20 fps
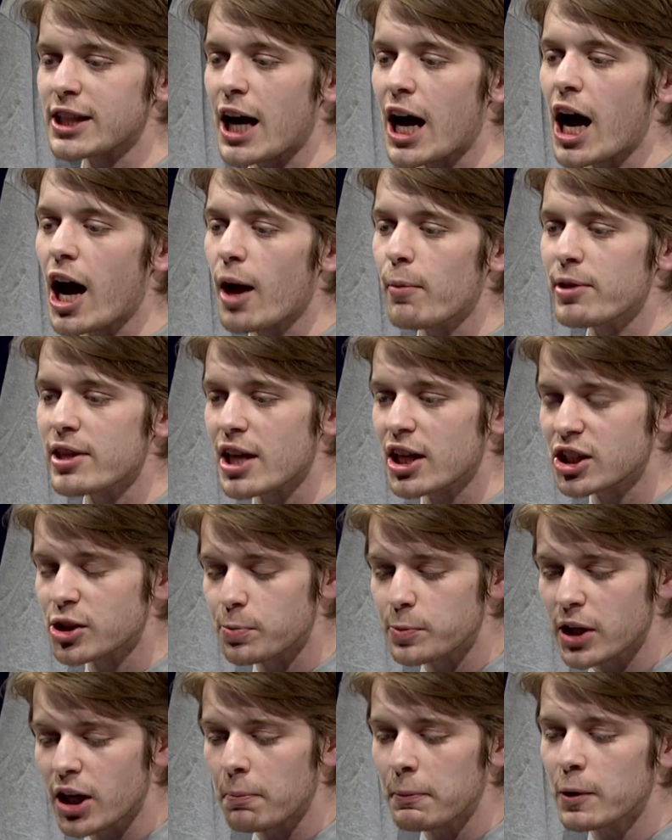a hobby that is
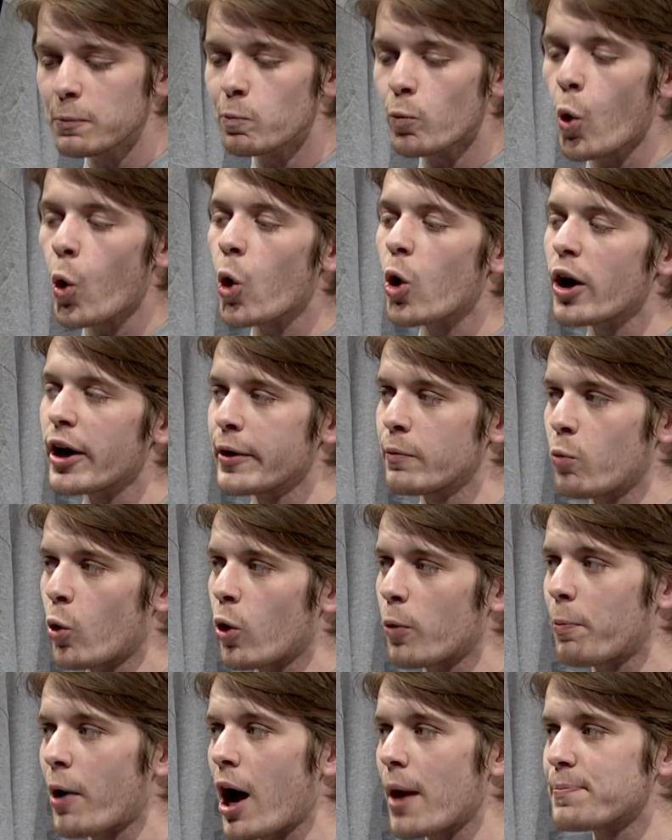becoming more and
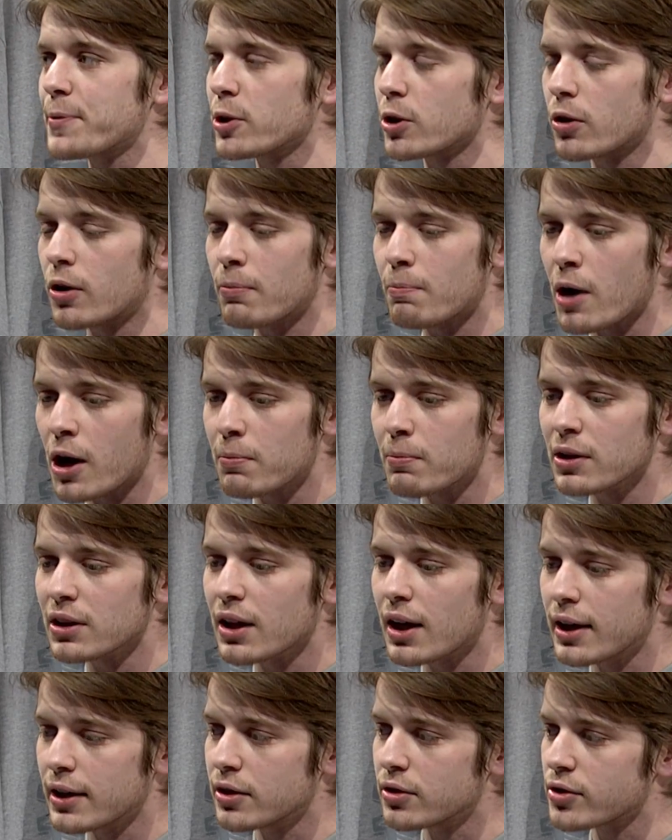more popular among
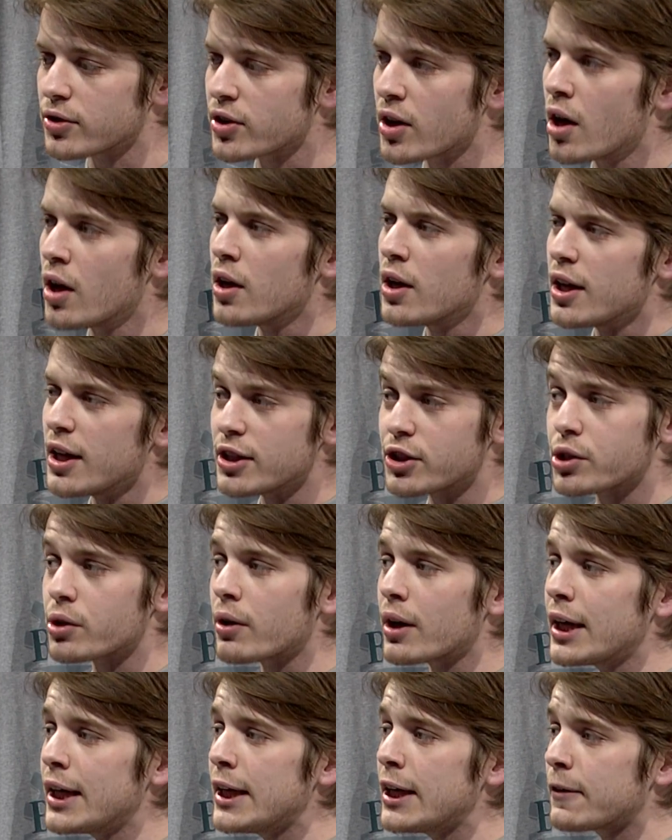millennials. Is
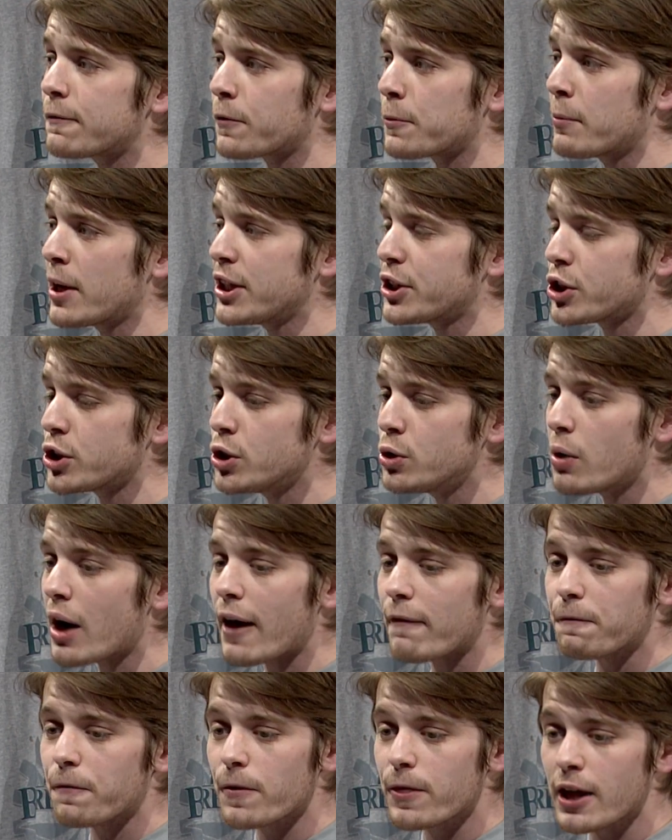there any information you
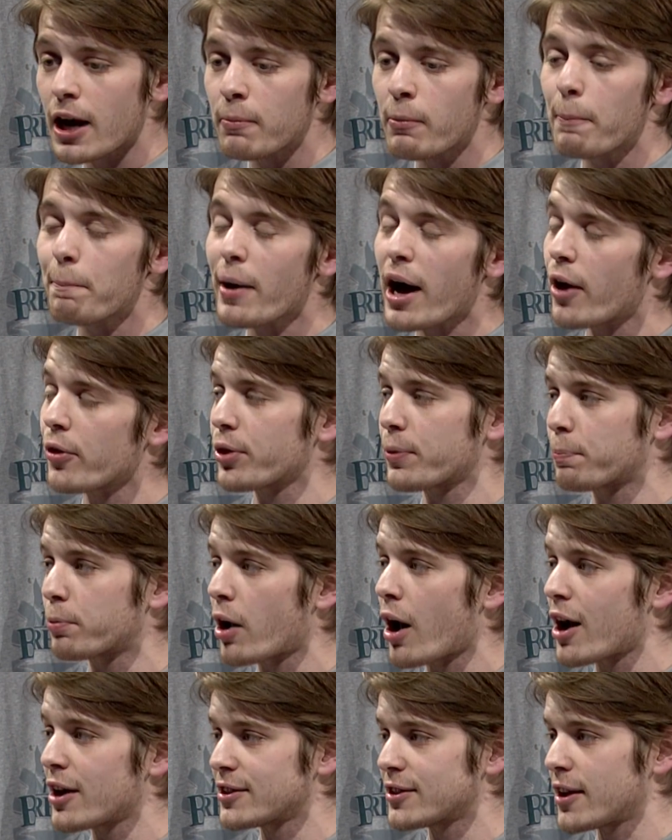have for them about the
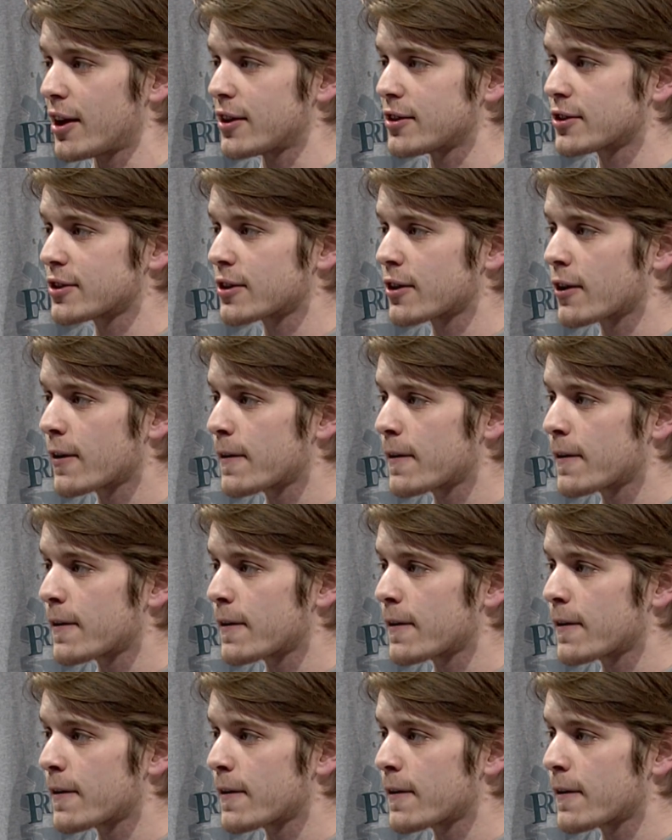process?